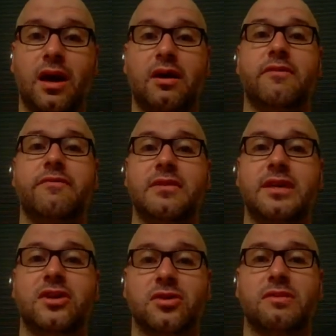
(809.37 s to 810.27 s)
of the
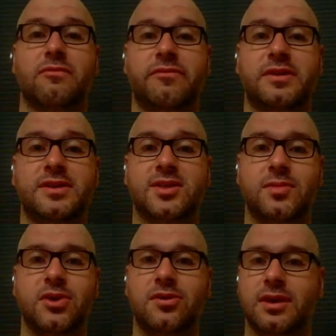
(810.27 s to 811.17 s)
Your Level Fitness
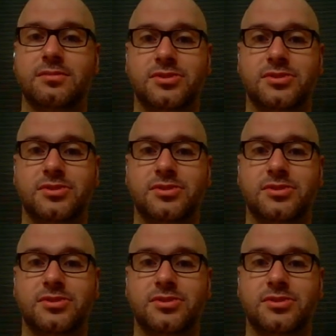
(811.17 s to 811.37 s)
community.